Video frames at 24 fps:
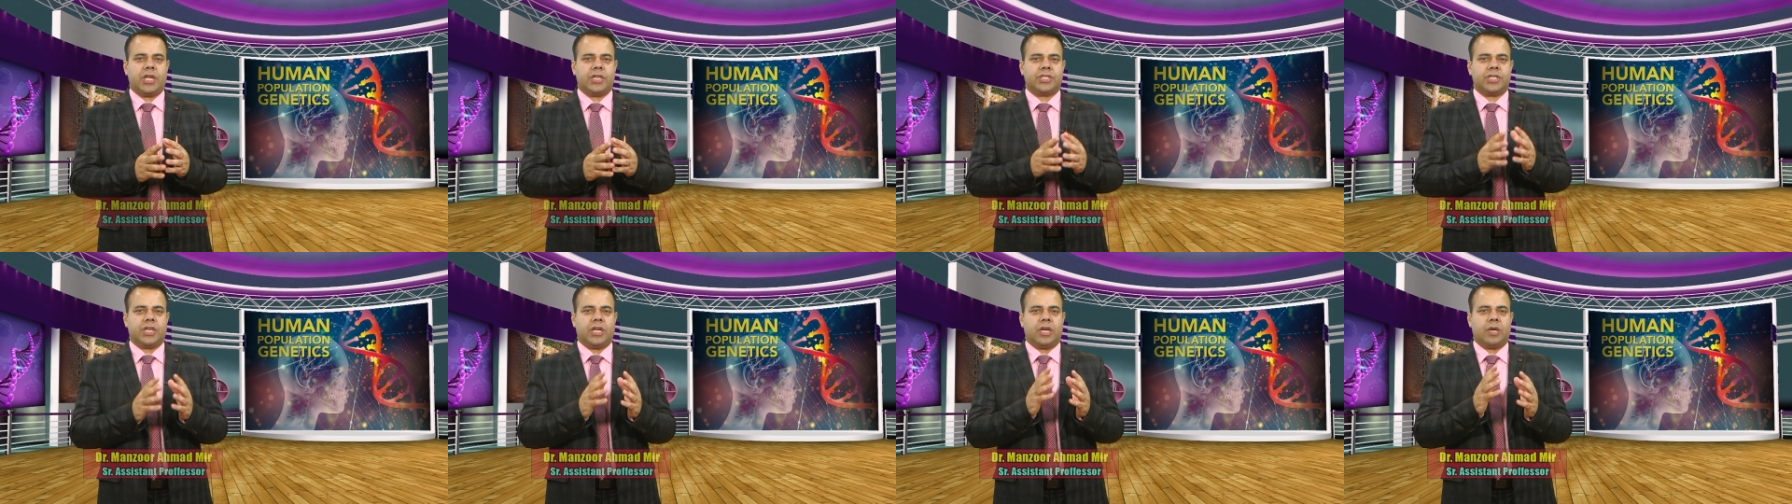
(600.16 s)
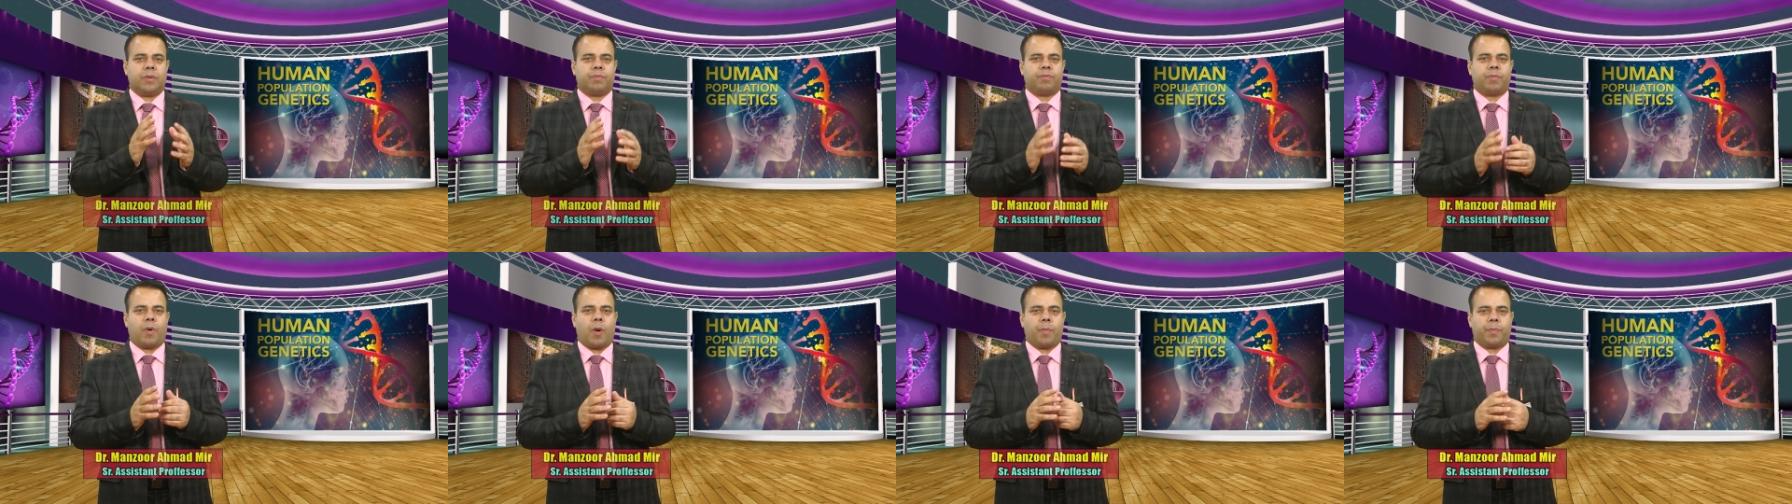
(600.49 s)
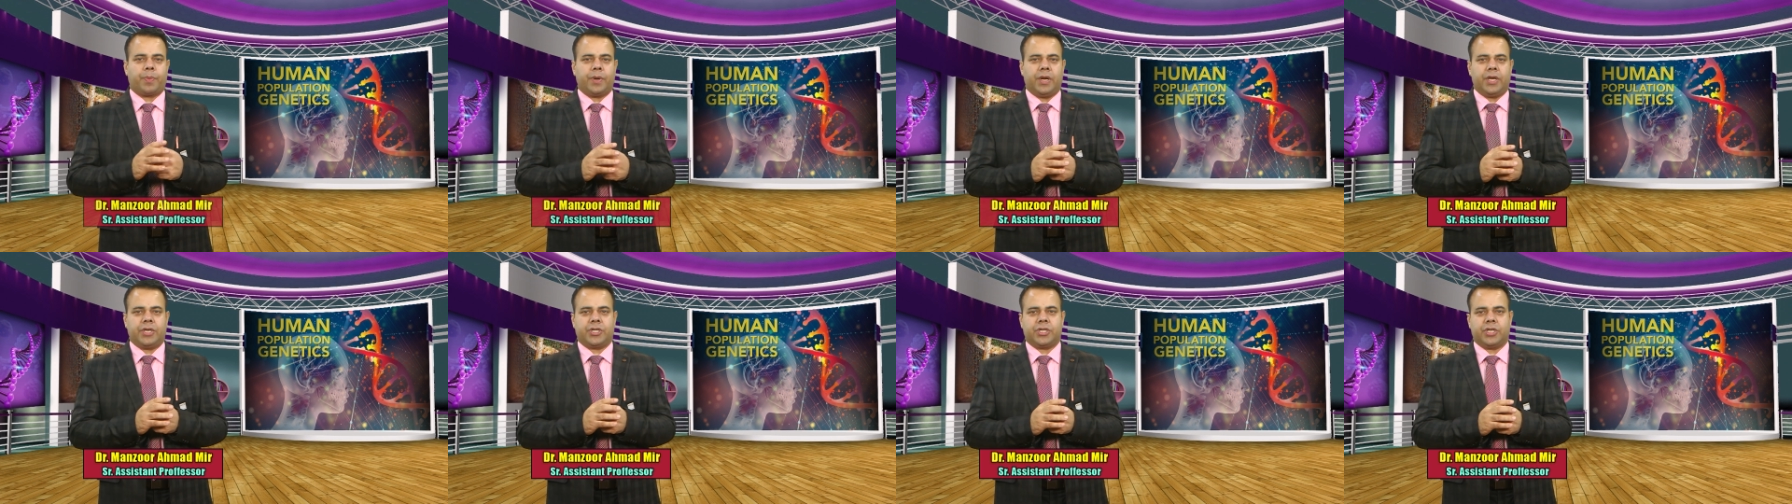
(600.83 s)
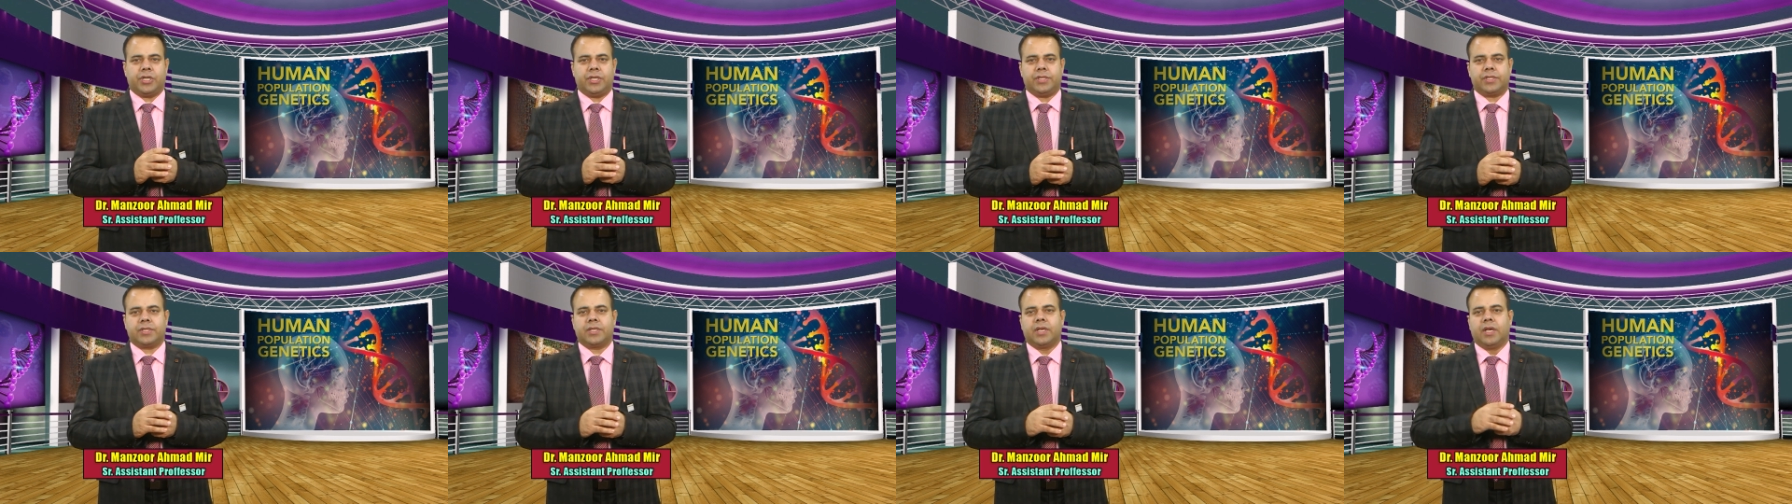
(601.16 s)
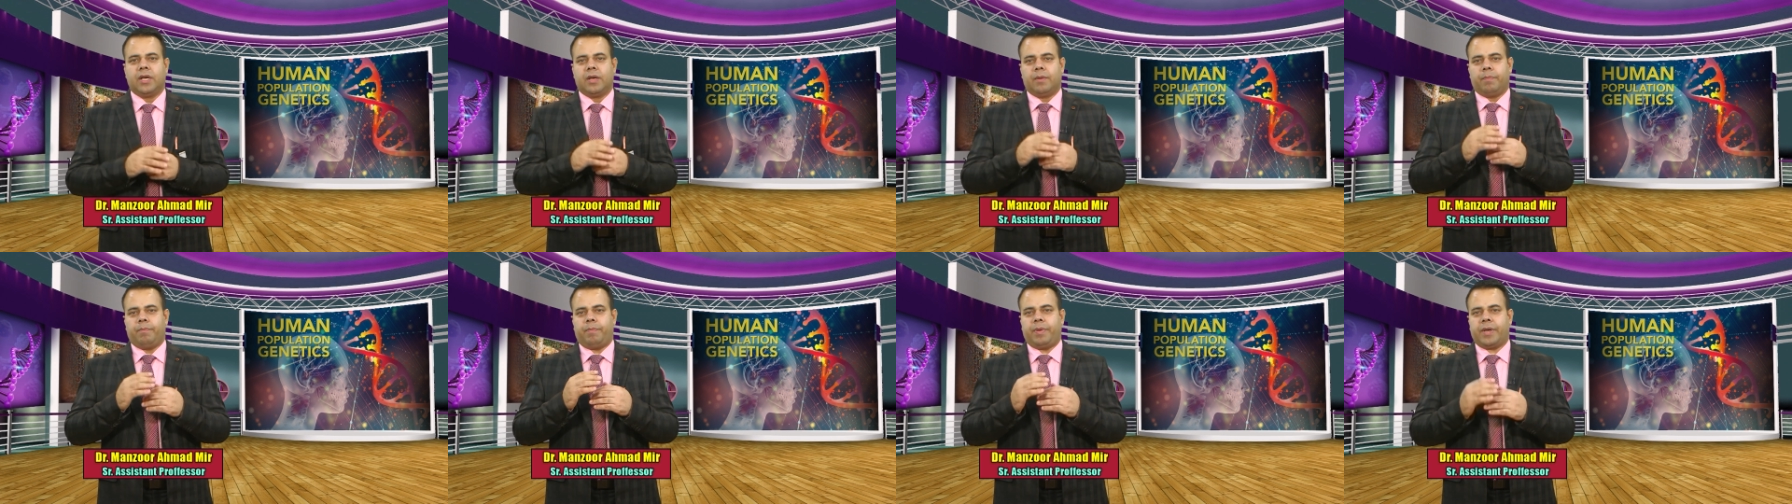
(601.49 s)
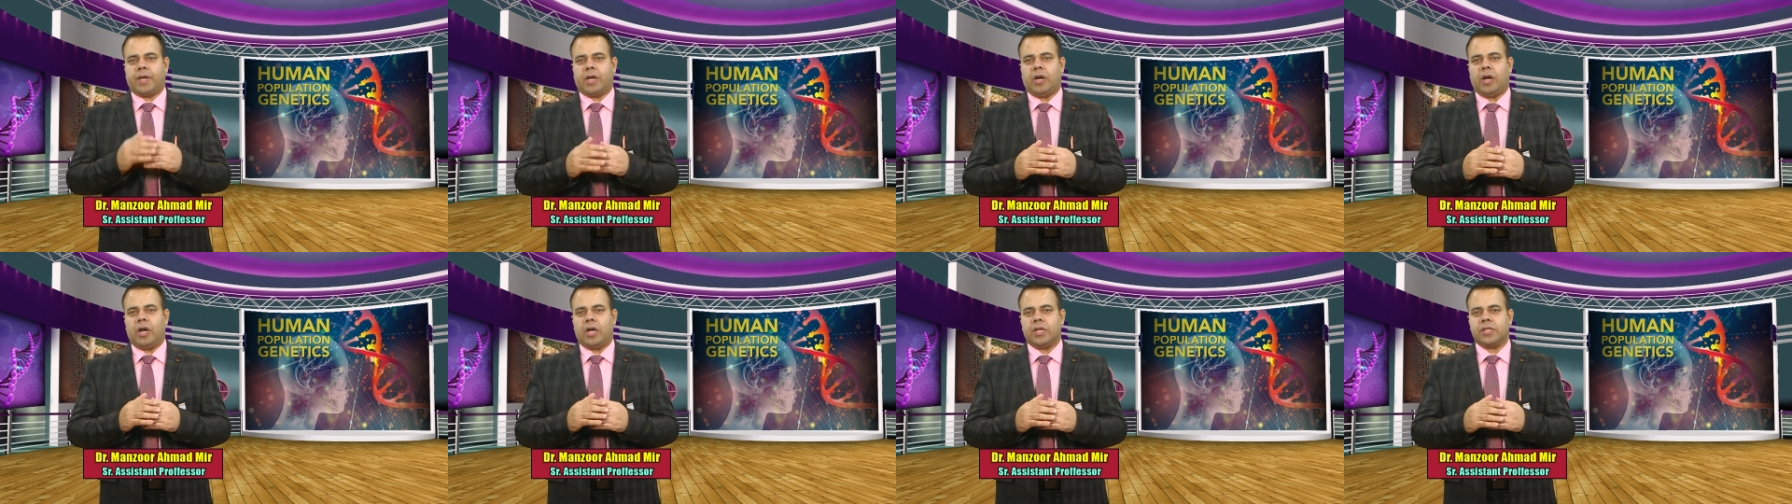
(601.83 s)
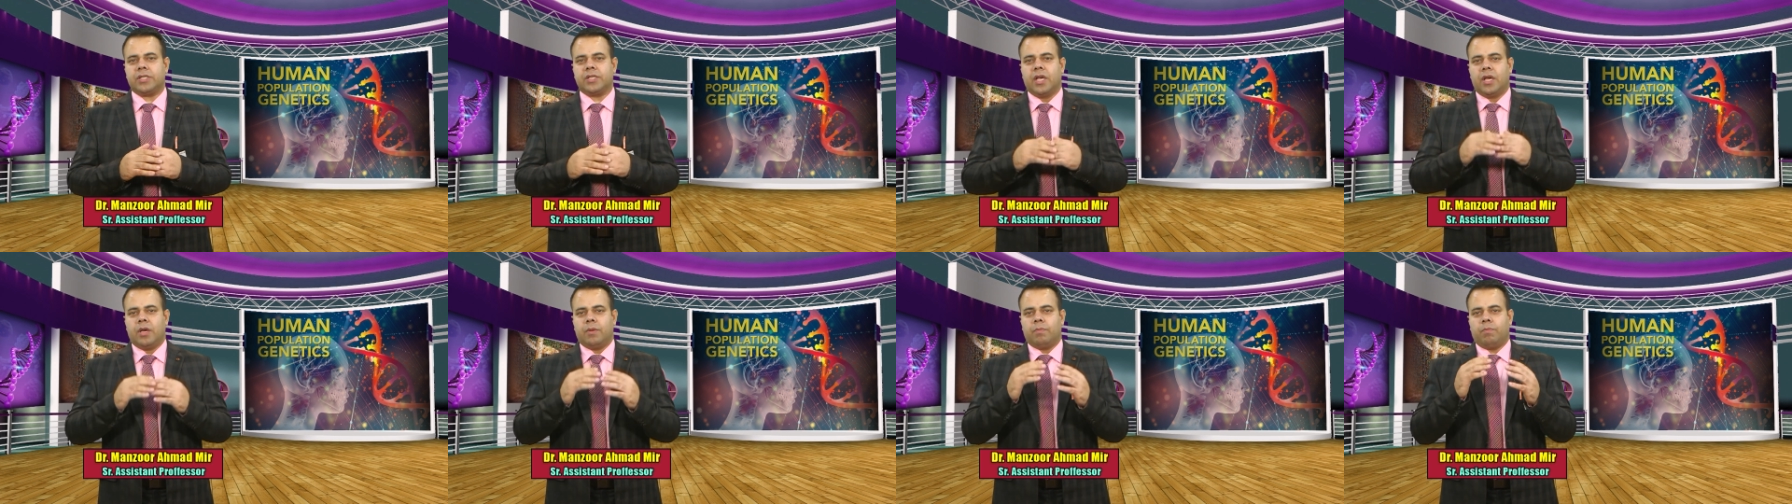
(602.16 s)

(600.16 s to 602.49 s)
in populations. Because